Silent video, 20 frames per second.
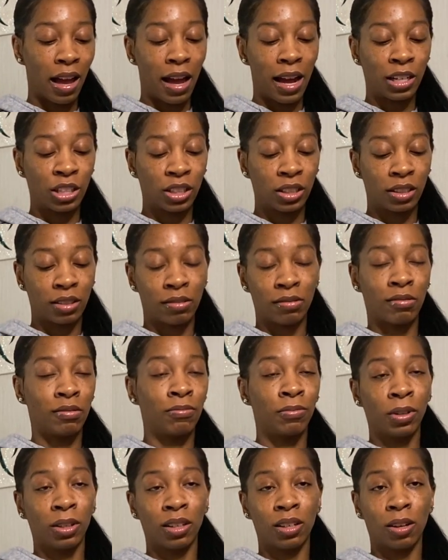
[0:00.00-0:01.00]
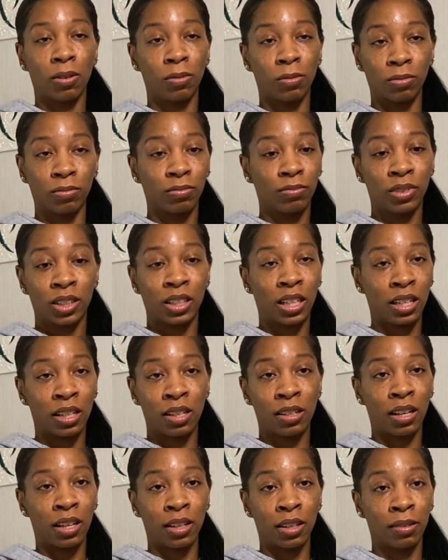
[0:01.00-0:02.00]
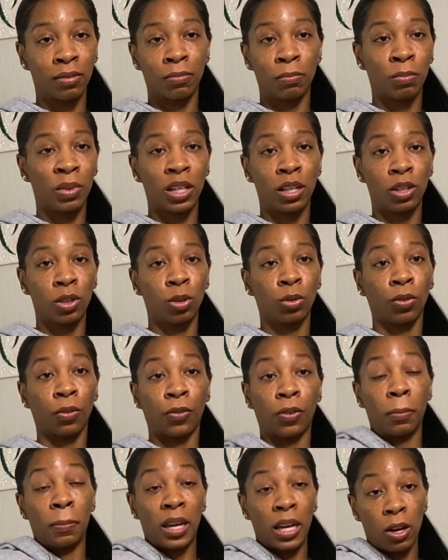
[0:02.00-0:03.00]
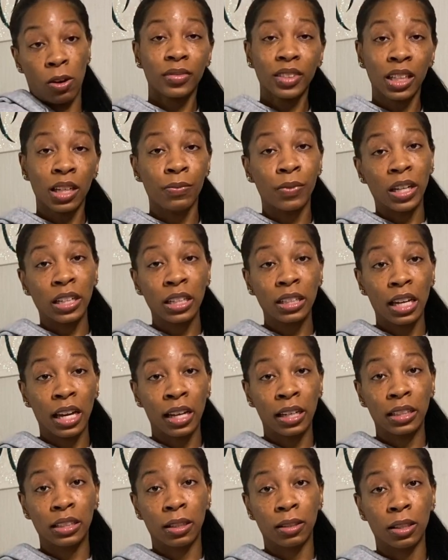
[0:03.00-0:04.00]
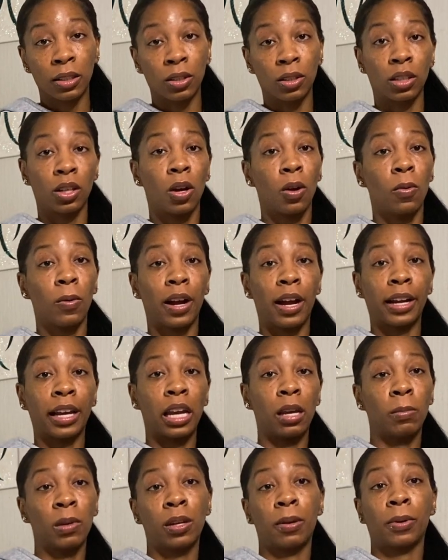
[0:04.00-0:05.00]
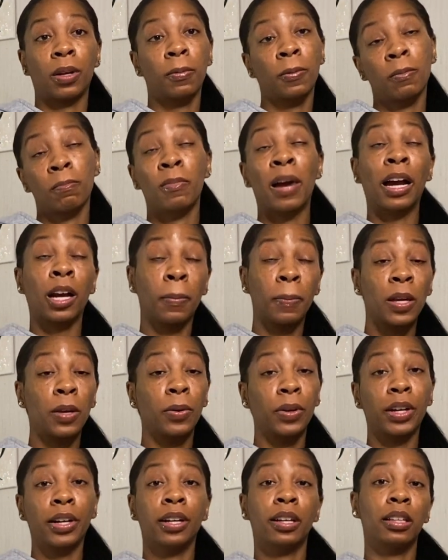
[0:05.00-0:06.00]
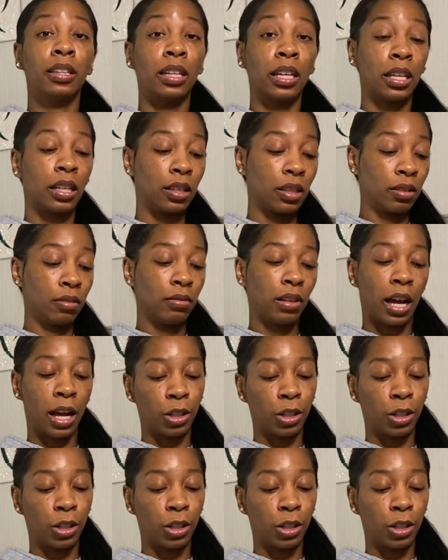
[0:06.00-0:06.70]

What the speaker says: I just really don't see it being useful for me. If I need to edit something on the go where I can't be near my computer, then I